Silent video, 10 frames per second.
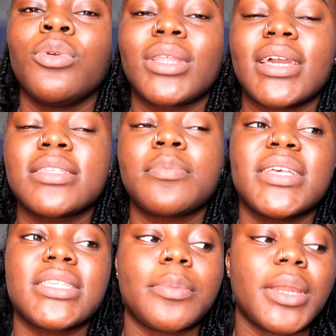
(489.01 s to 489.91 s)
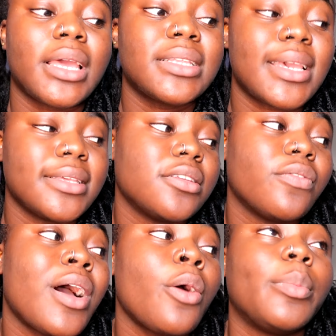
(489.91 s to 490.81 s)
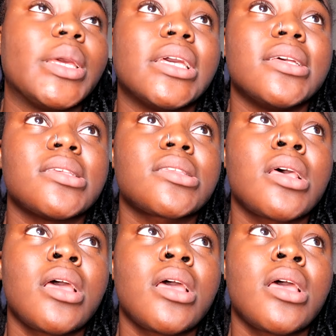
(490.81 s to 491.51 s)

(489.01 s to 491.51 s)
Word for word: Not that it's messy, but like take stuff out because